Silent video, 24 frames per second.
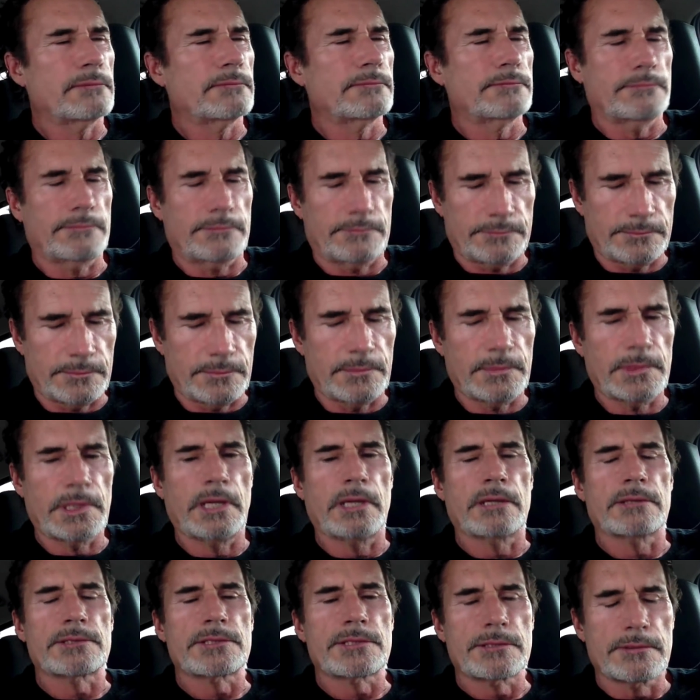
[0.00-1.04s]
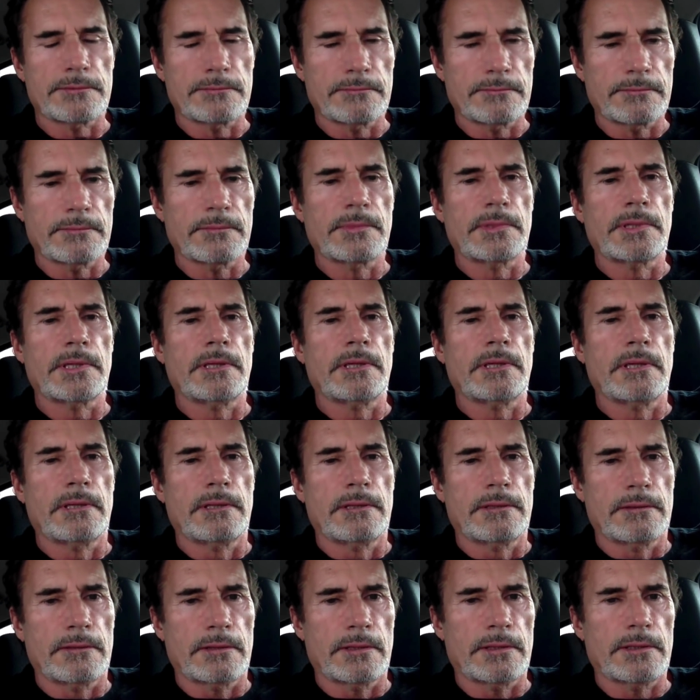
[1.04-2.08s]
all over the place, if you want my
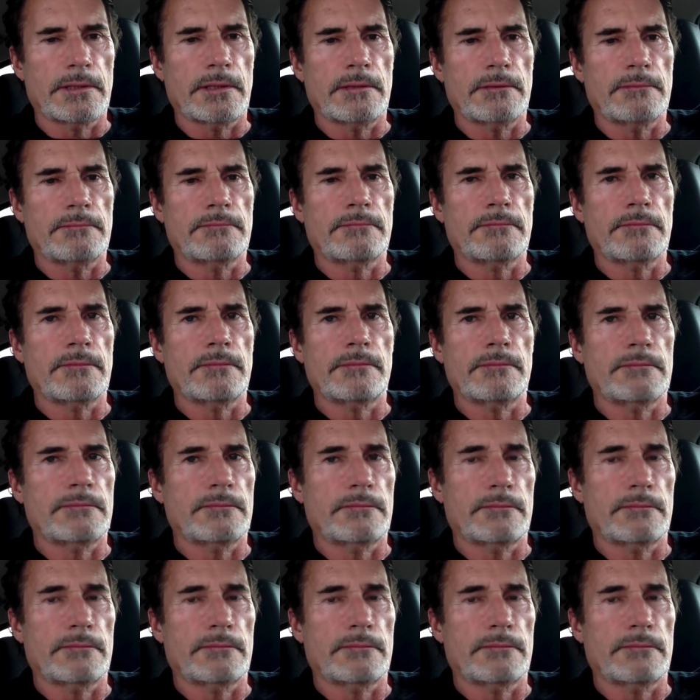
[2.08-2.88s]
opinion at this point.